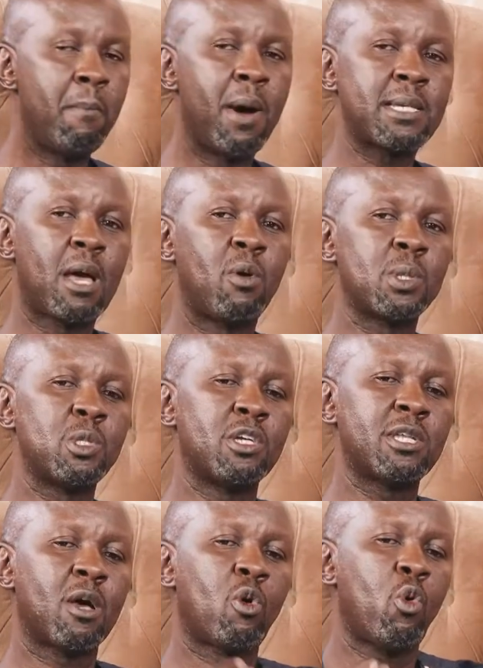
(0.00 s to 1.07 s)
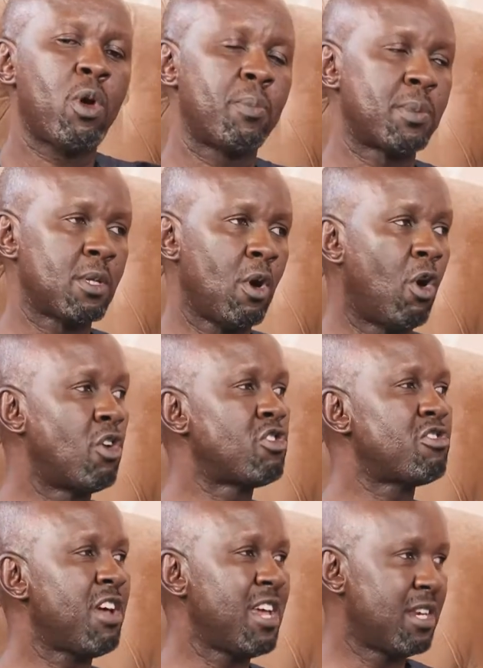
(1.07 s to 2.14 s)
But I was not equipped or
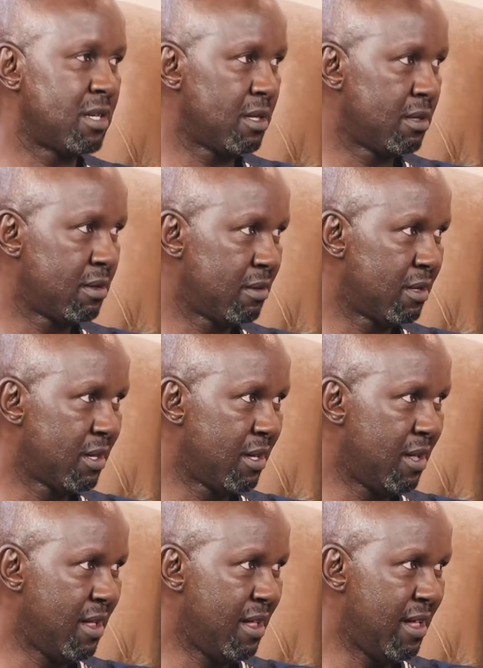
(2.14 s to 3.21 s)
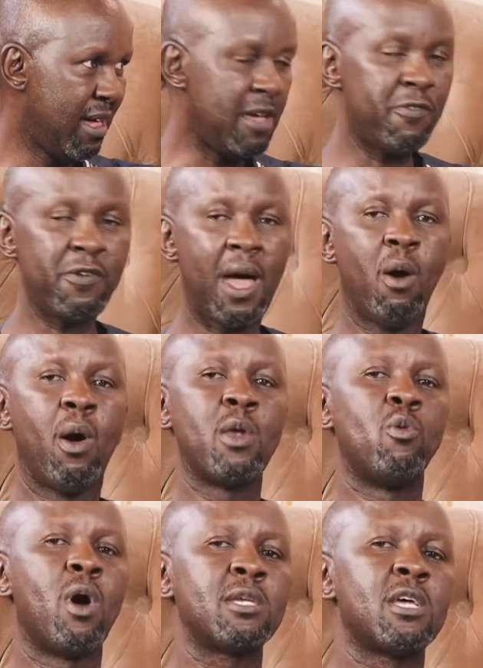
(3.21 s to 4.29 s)
trained. If I
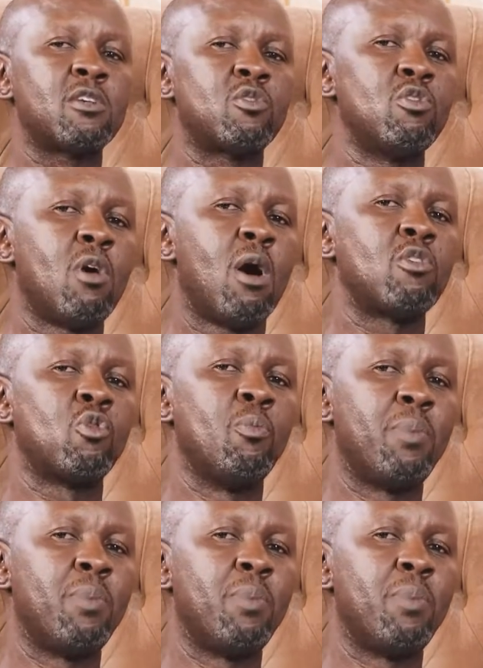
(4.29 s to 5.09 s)
had wanted to know how to